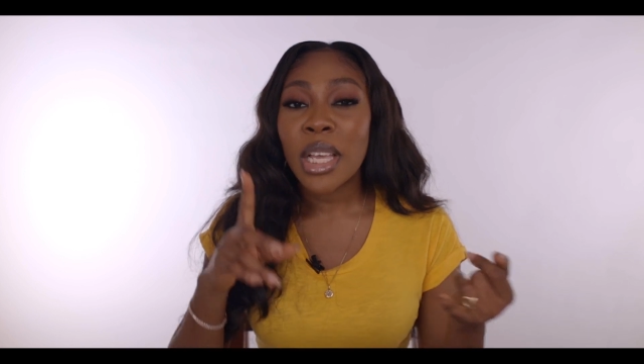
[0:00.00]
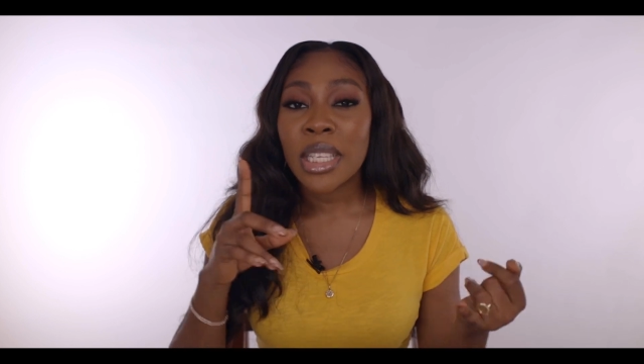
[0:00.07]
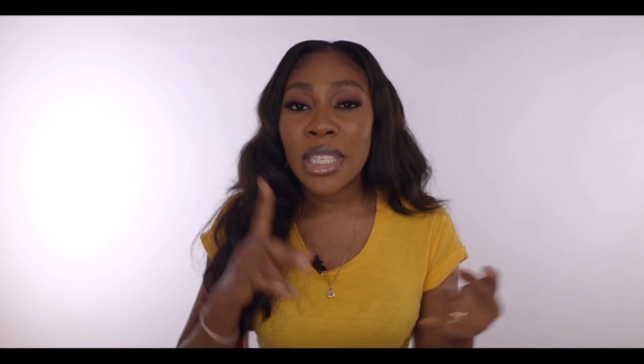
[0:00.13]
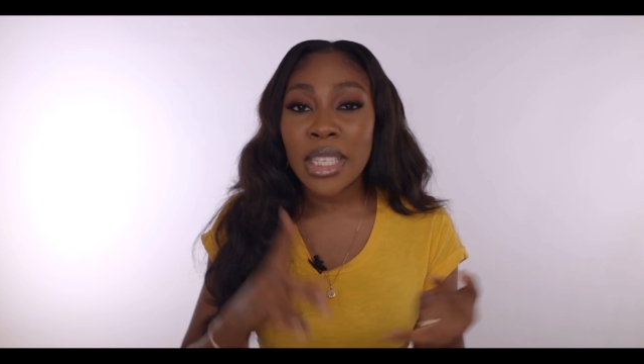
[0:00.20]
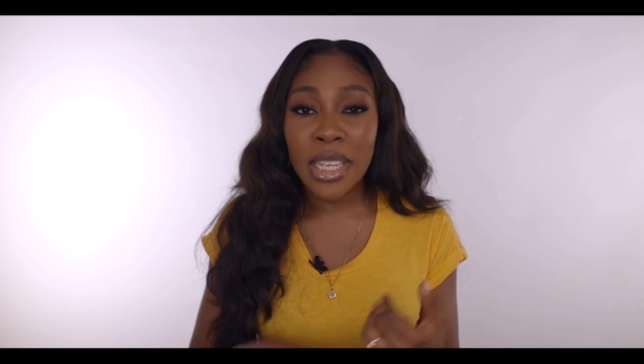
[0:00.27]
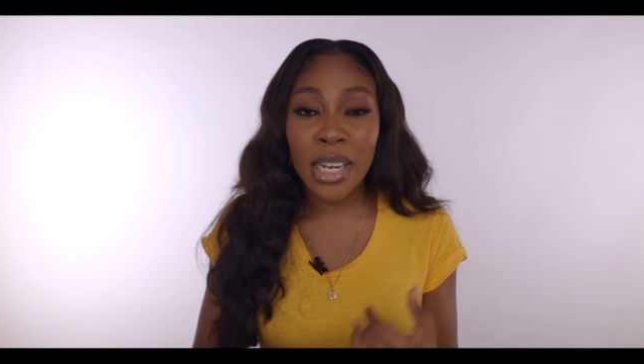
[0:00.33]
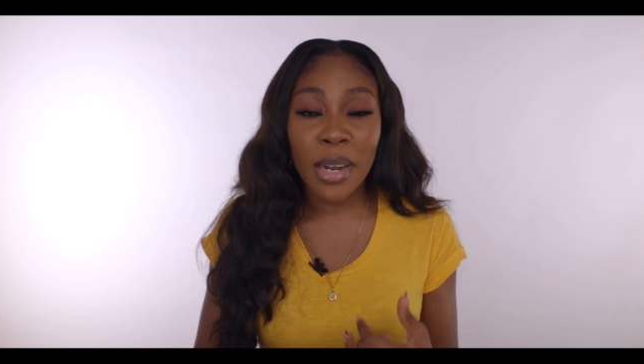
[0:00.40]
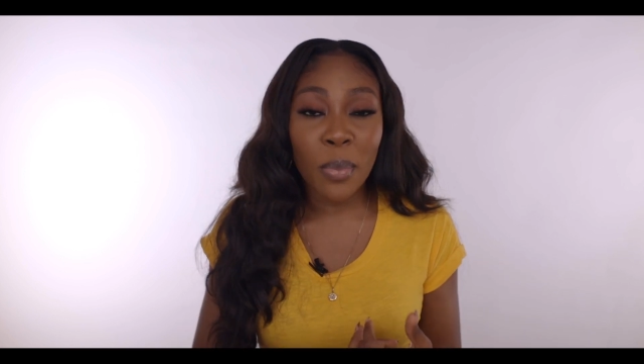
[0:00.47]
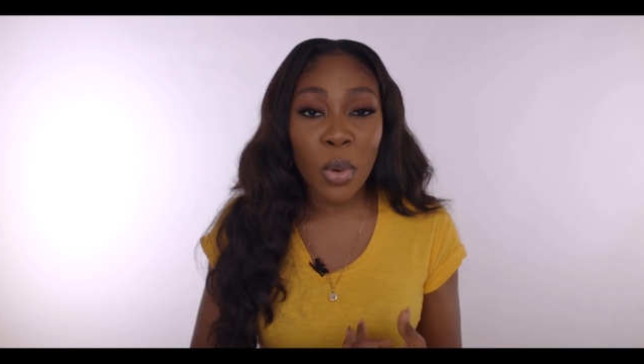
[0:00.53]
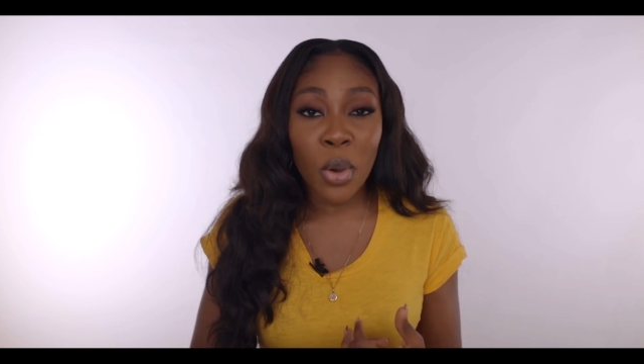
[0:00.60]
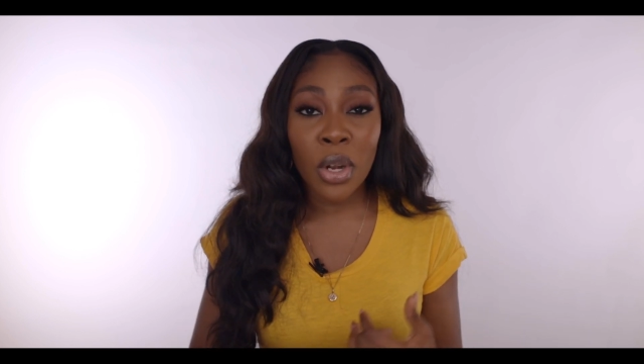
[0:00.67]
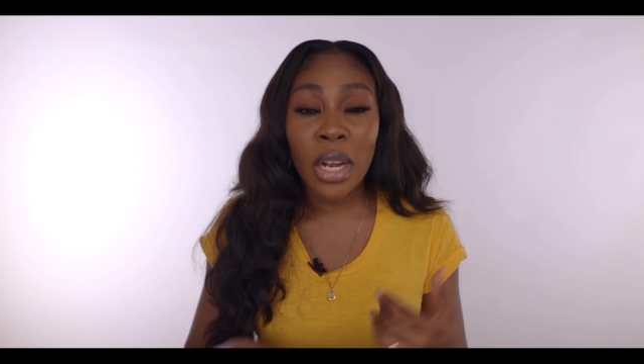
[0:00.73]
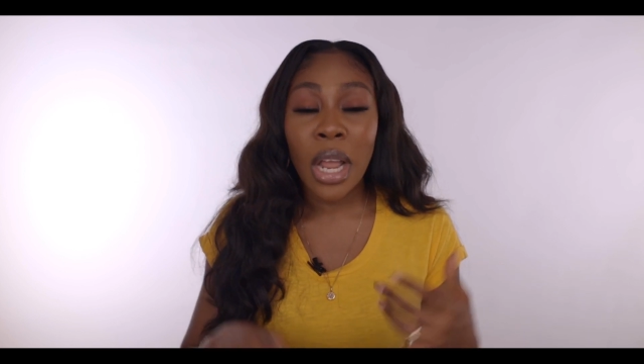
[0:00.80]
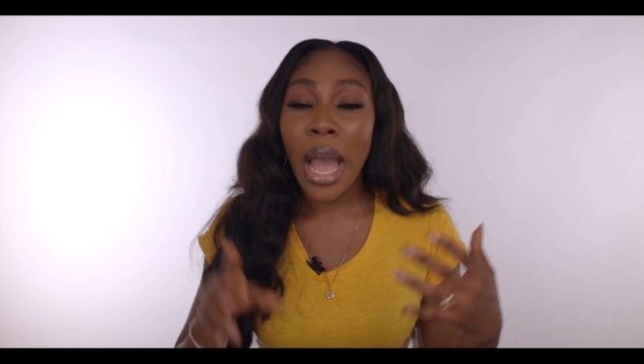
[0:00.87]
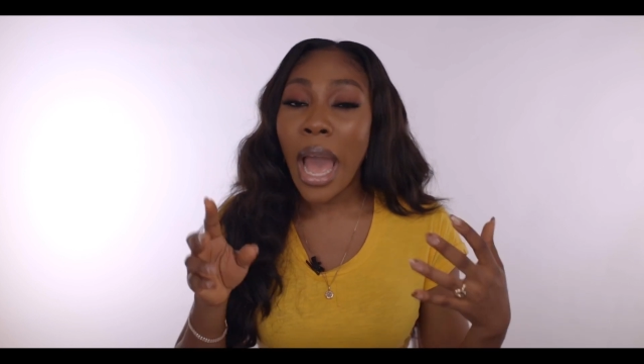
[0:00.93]

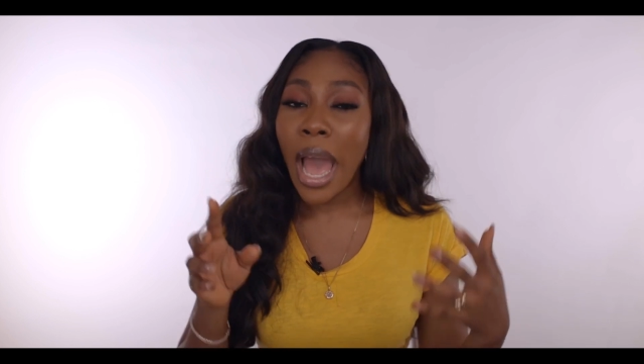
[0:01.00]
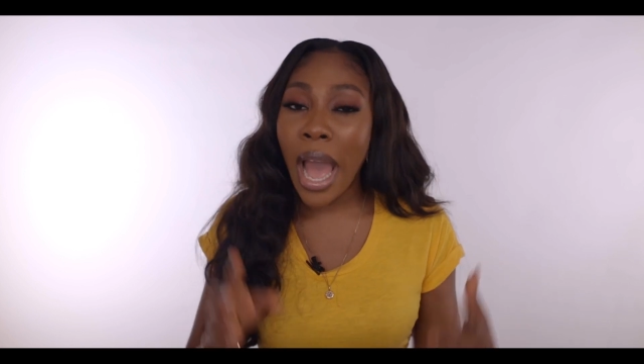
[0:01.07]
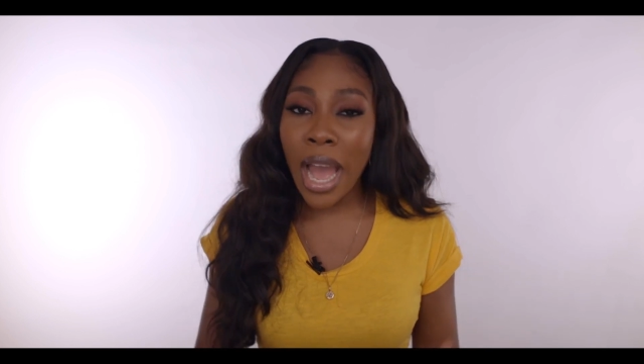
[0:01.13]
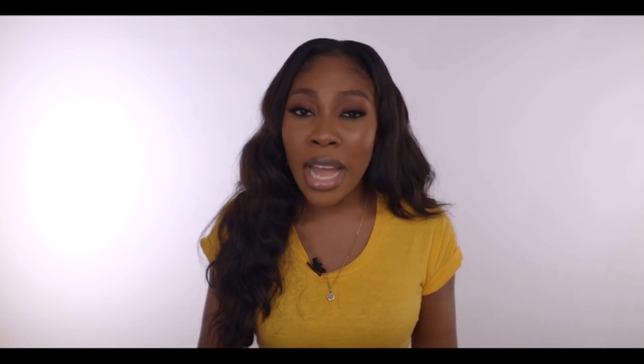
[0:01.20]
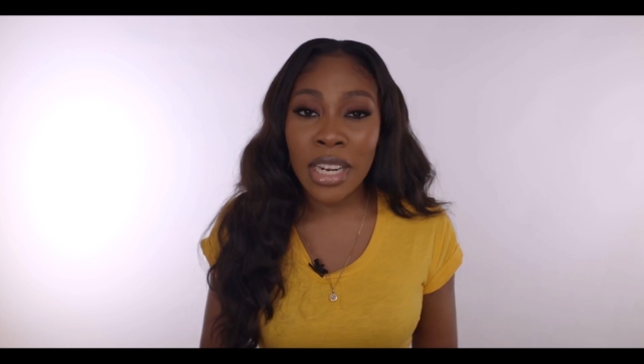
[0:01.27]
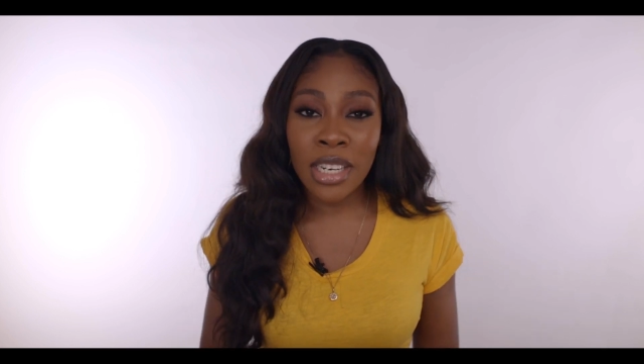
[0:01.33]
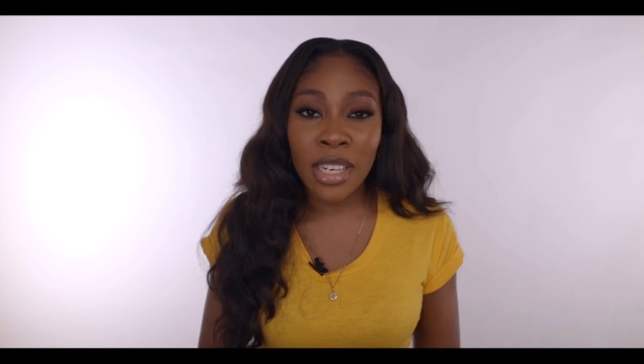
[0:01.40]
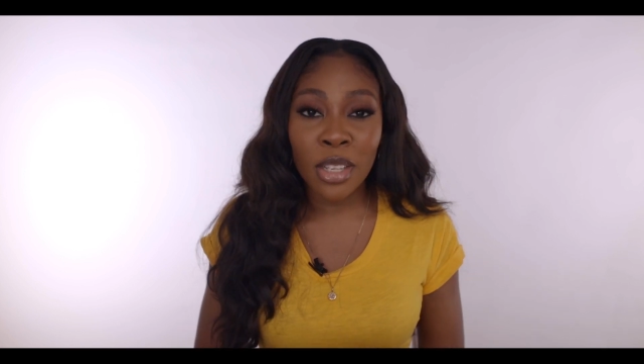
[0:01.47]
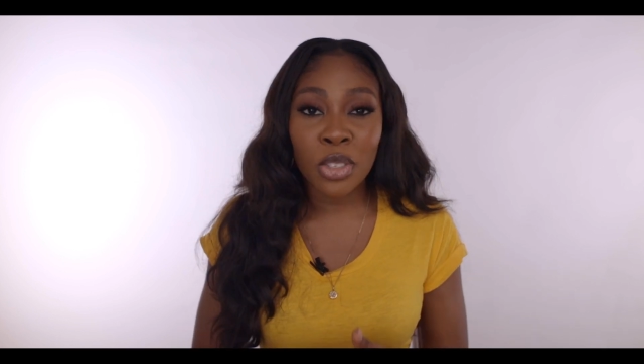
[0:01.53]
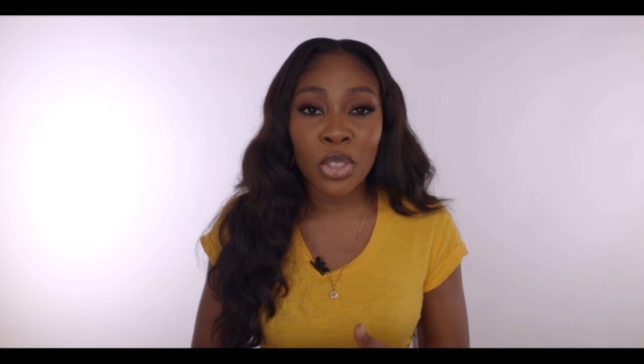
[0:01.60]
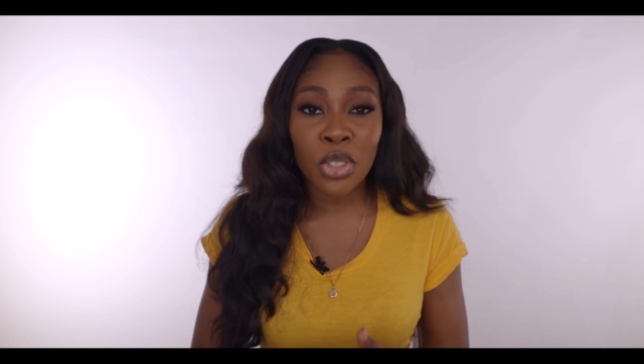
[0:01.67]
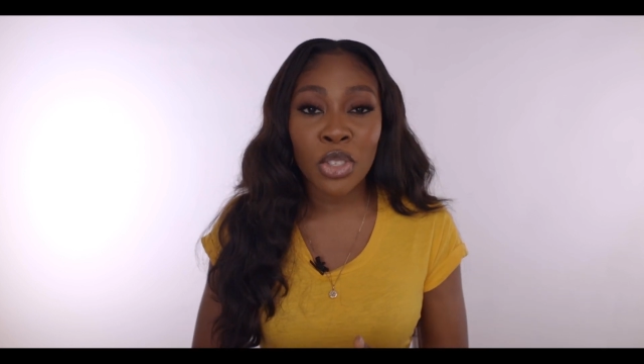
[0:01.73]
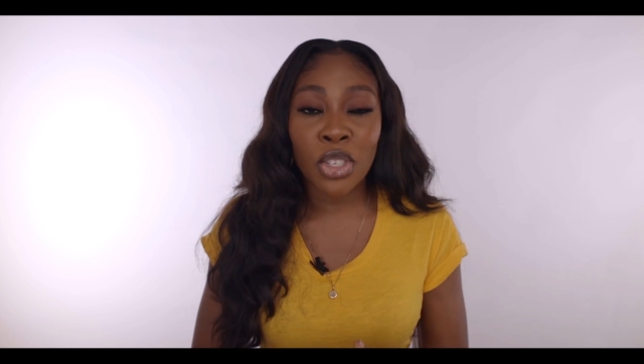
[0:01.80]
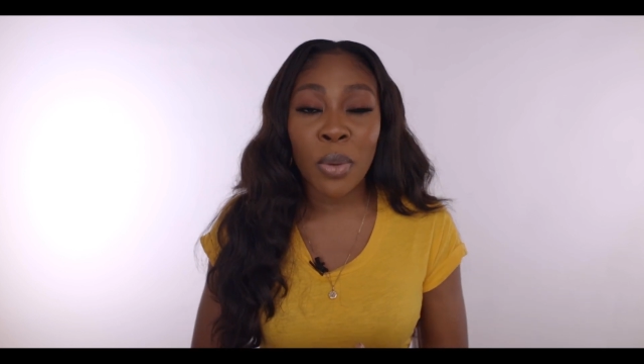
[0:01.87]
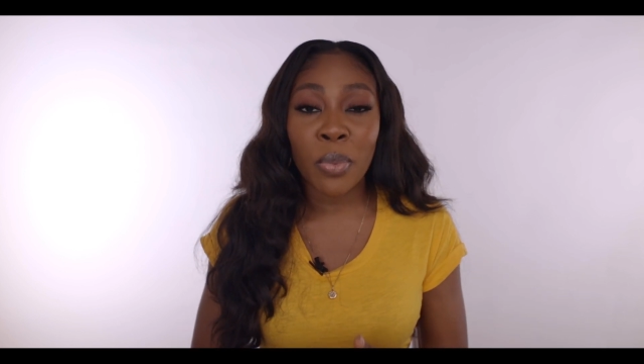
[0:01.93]
Cinnamon and
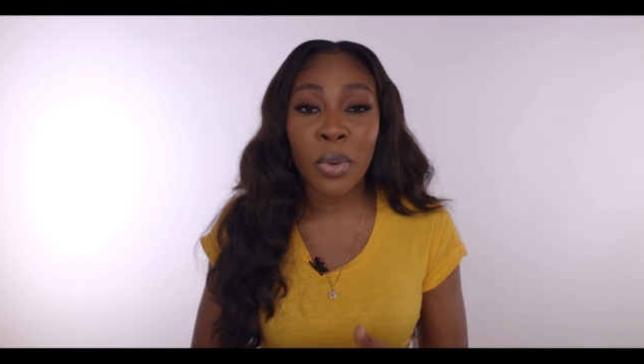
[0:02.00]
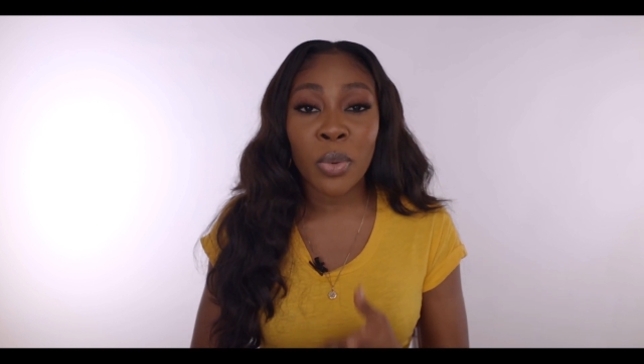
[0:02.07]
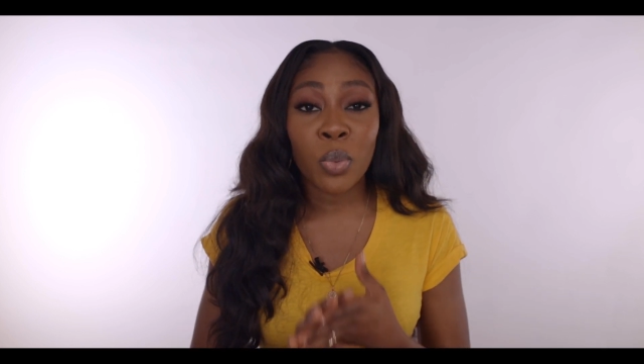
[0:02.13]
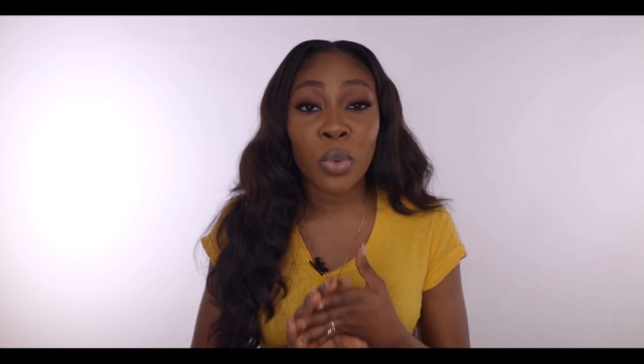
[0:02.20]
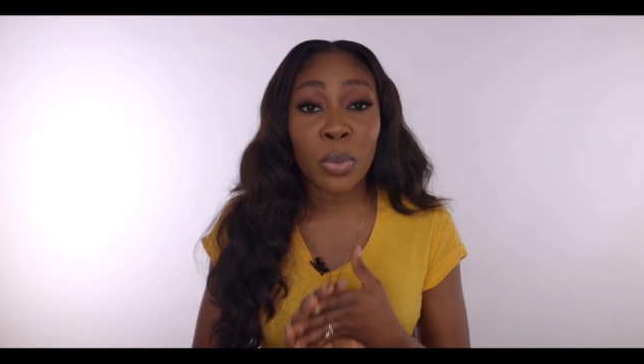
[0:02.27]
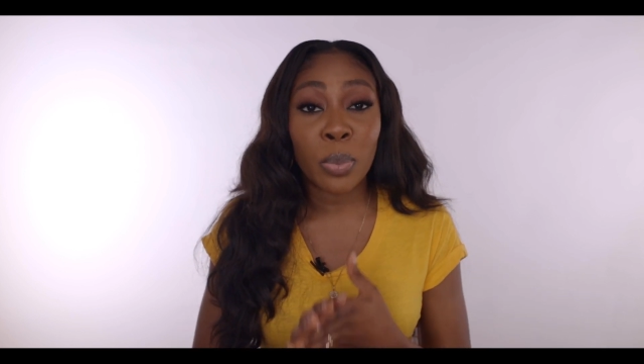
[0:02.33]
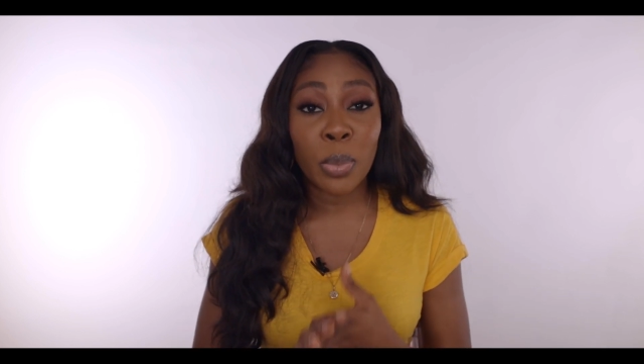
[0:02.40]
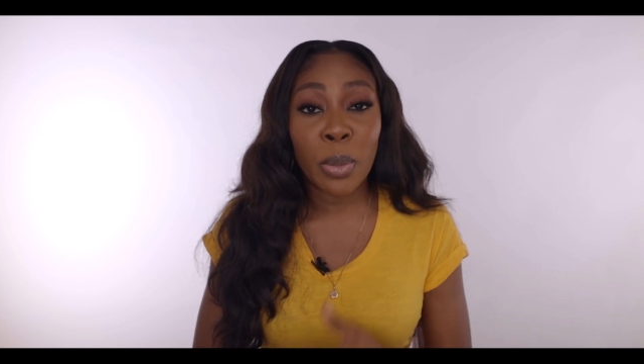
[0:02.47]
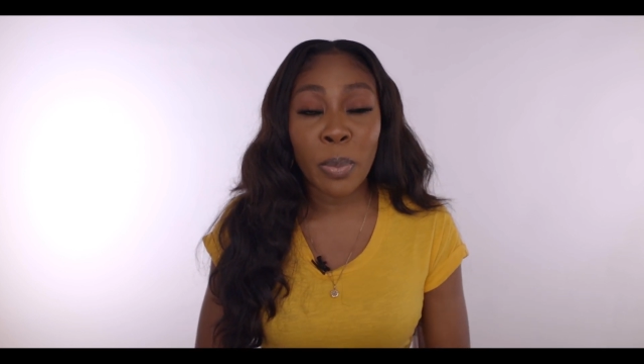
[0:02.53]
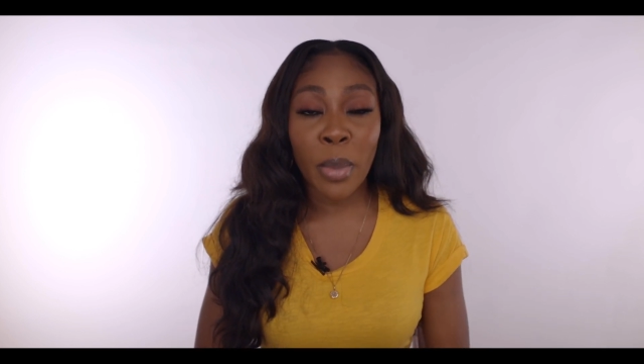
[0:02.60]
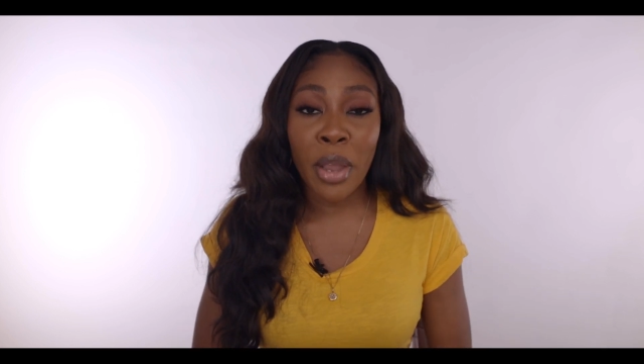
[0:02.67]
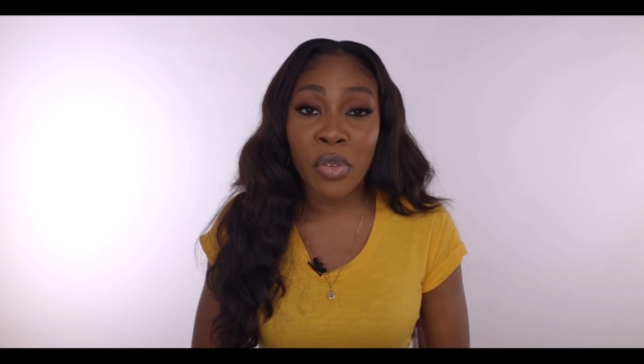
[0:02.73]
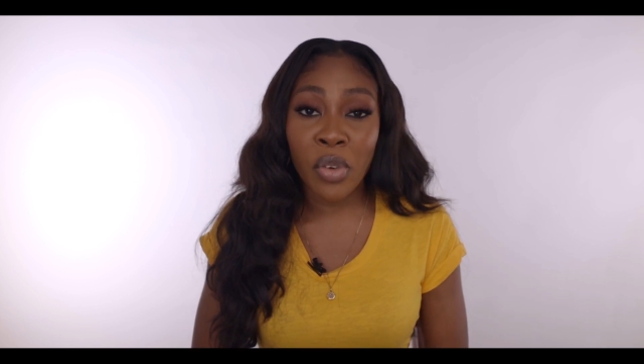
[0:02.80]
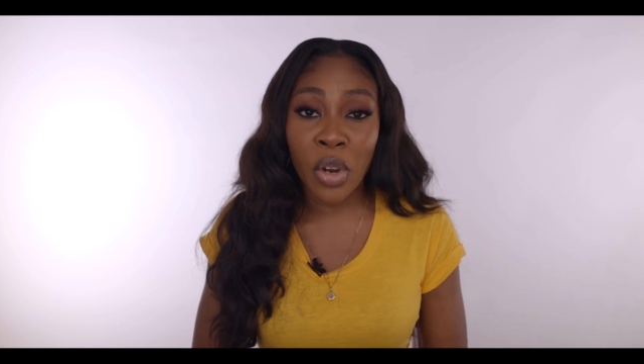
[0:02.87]
Gingerbread would be my